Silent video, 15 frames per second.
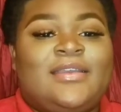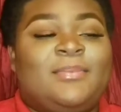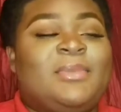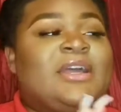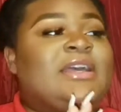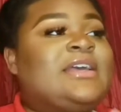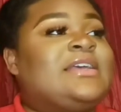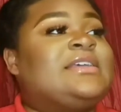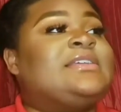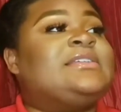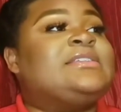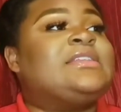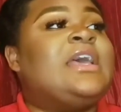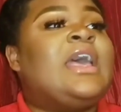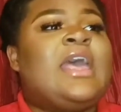
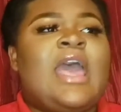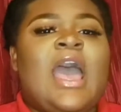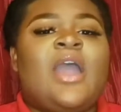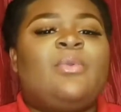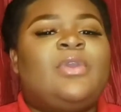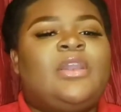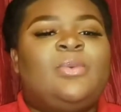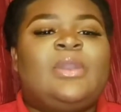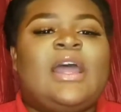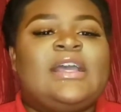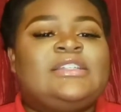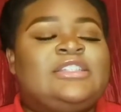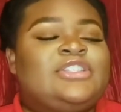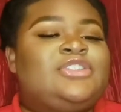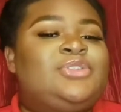because I really would
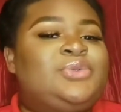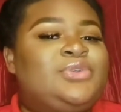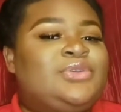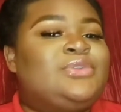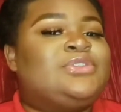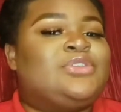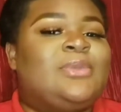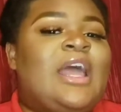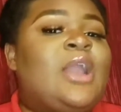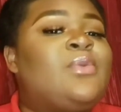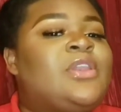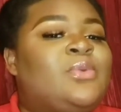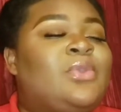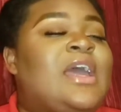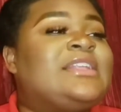like to do YouTube. I
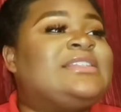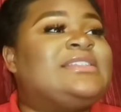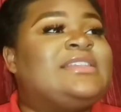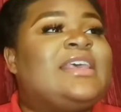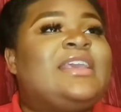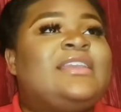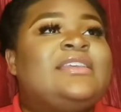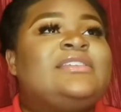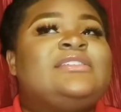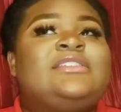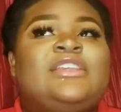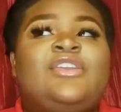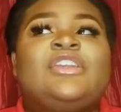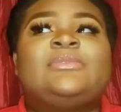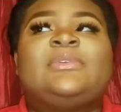really would like to take this
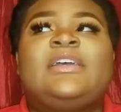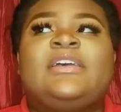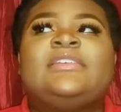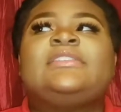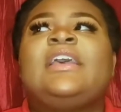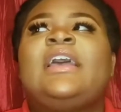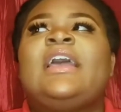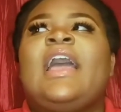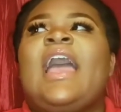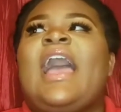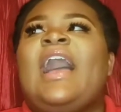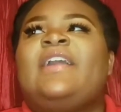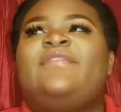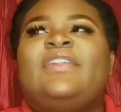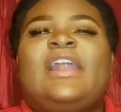serious because
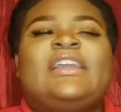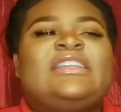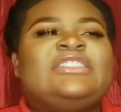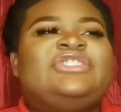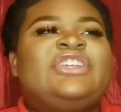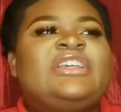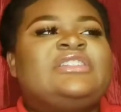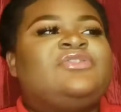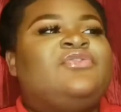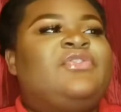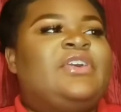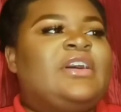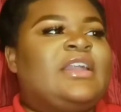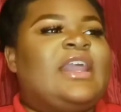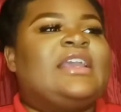I feel like it's just
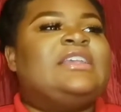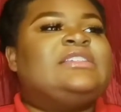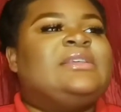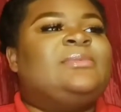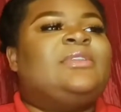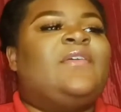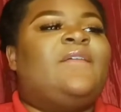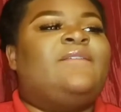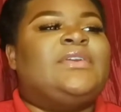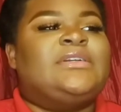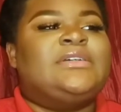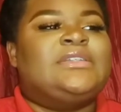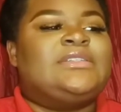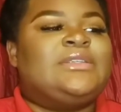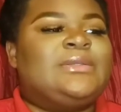fun. Like it's something
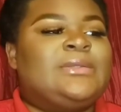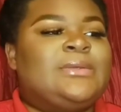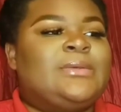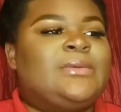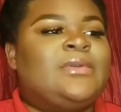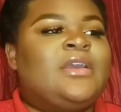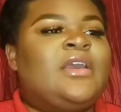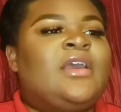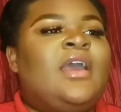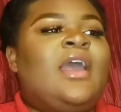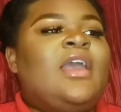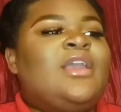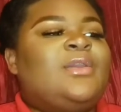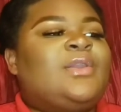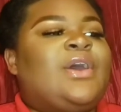fun to do.
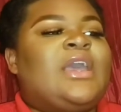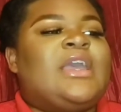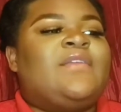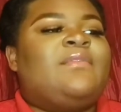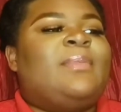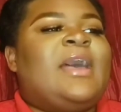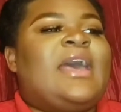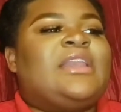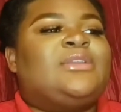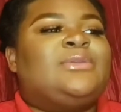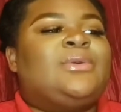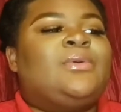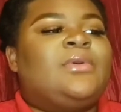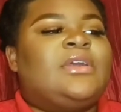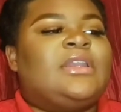You know, everybody
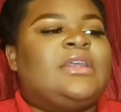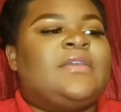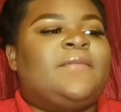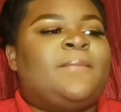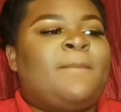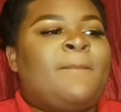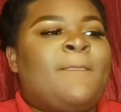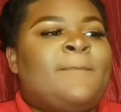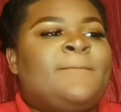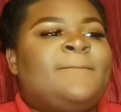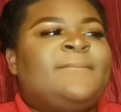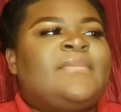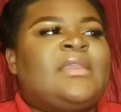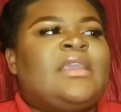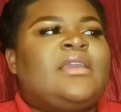doing it.
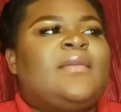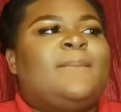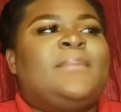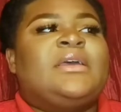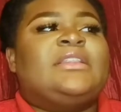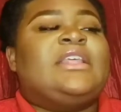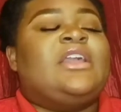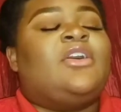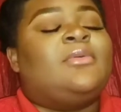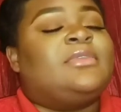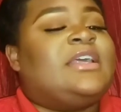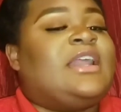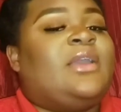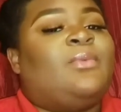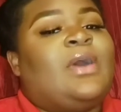But that don't
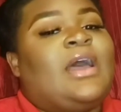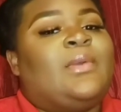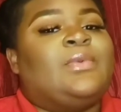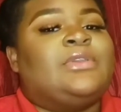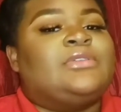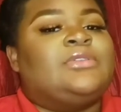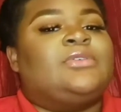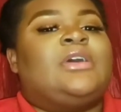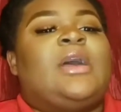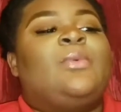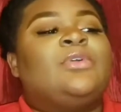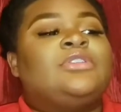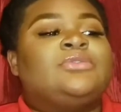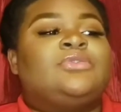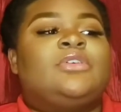that ain't why I wanna do it. I
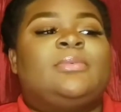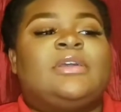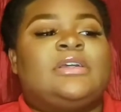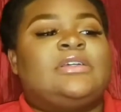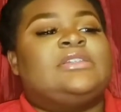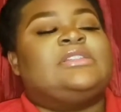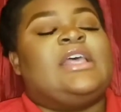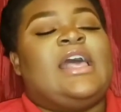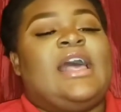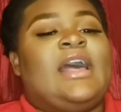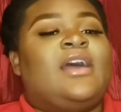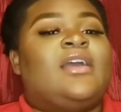wanna do it because I,